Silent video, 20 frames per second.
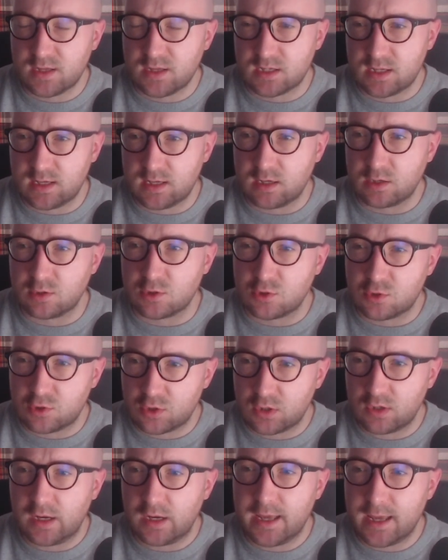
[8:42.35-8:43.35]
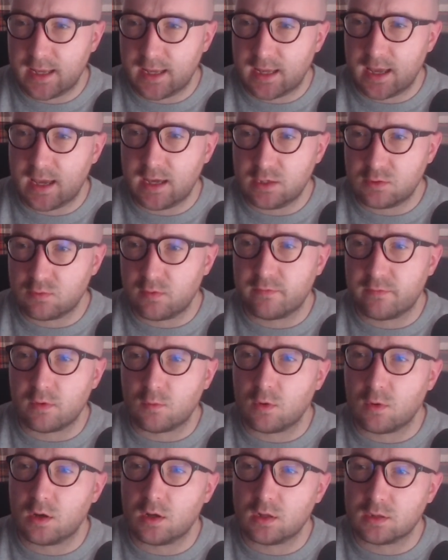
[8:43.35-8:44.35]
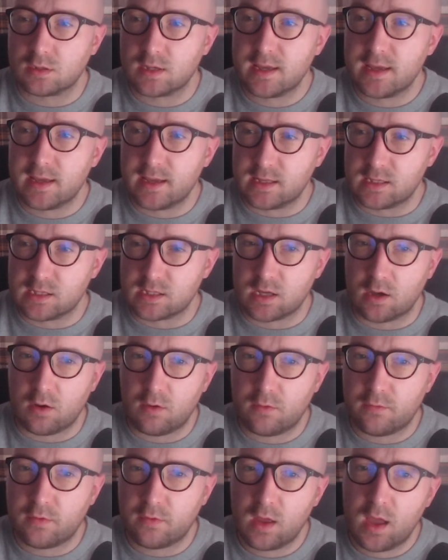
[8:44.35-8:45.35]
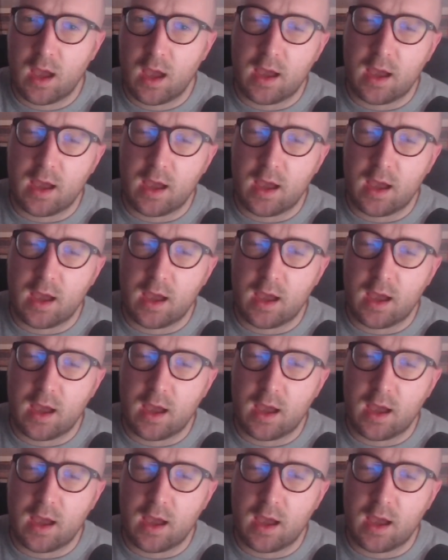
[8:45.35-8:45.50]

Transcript: is seeking to truly engage with the world itself,